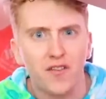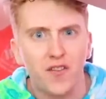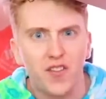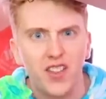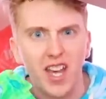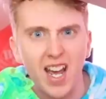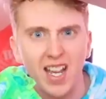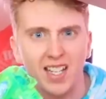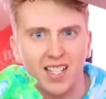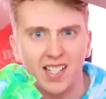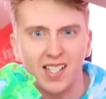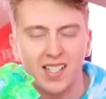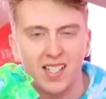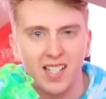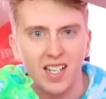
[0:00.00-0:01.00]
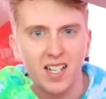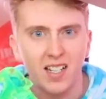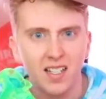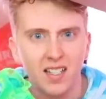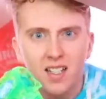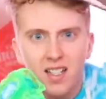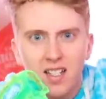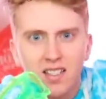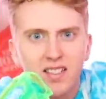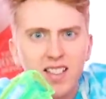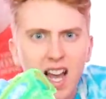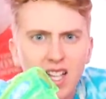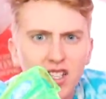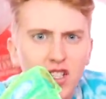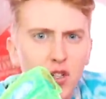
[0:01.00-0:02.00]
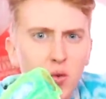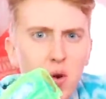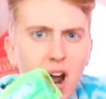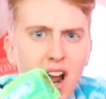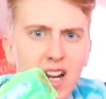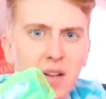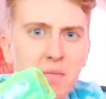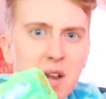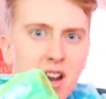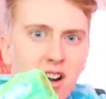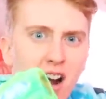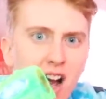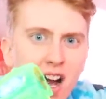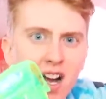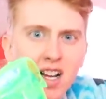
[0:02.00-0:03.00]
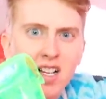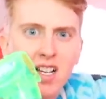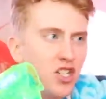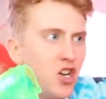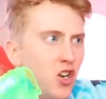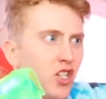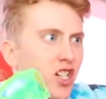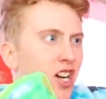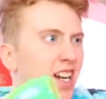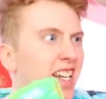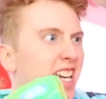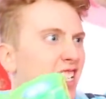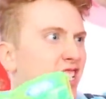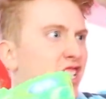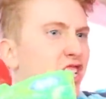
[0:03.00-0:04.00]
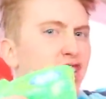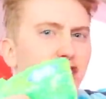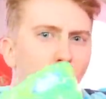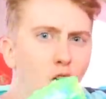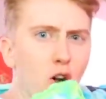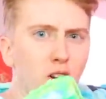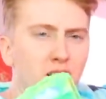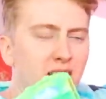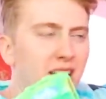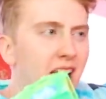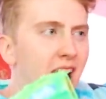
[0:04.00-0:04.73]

of this. No. That's right, Amira. You're gonna get soaked